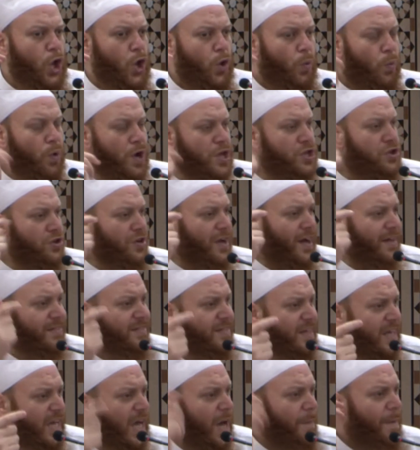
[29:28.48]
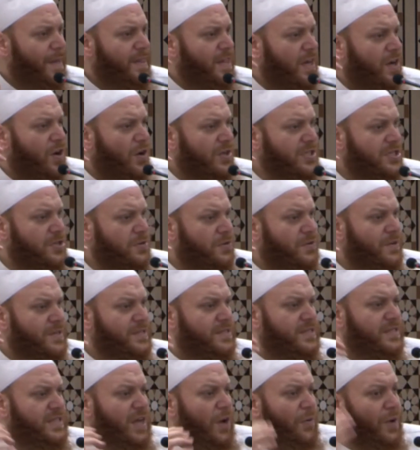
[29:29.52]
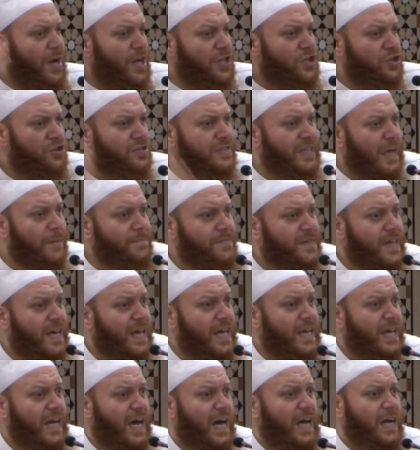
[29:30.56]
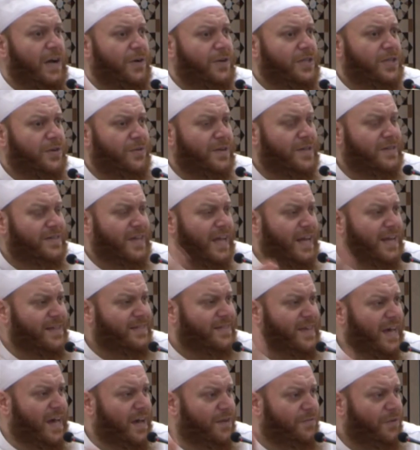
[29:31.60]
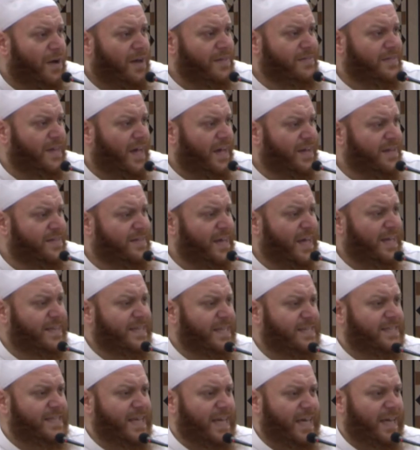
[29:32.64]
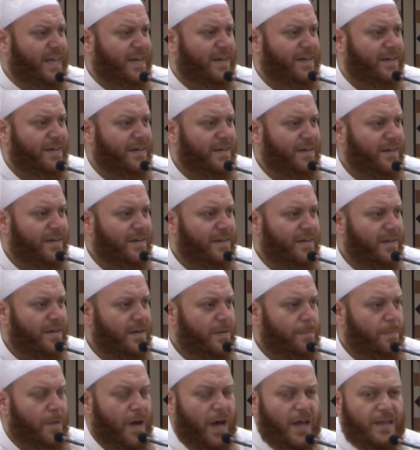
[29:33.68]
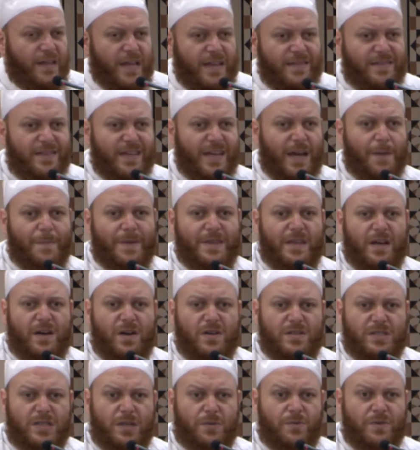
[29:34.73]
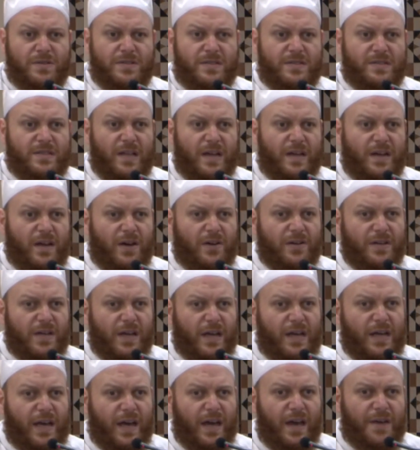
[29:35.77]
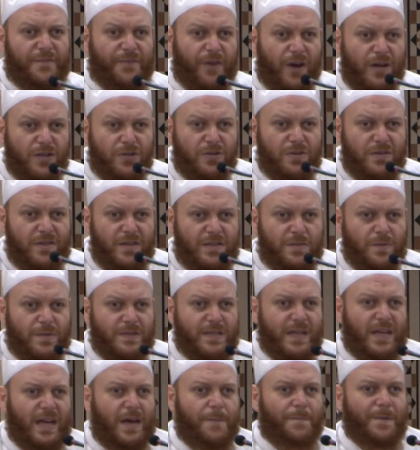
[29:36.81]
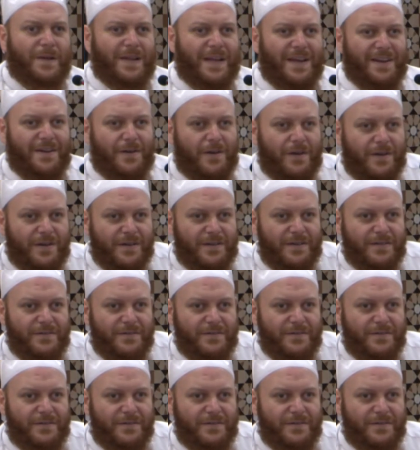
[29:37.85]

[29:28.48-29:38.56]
We do not think about the consequences. I want to do something, and I want to do it then and there, right there and there, that's it. But I don't think about the consequences later on. Okay, if I do this, what's going to happen later on?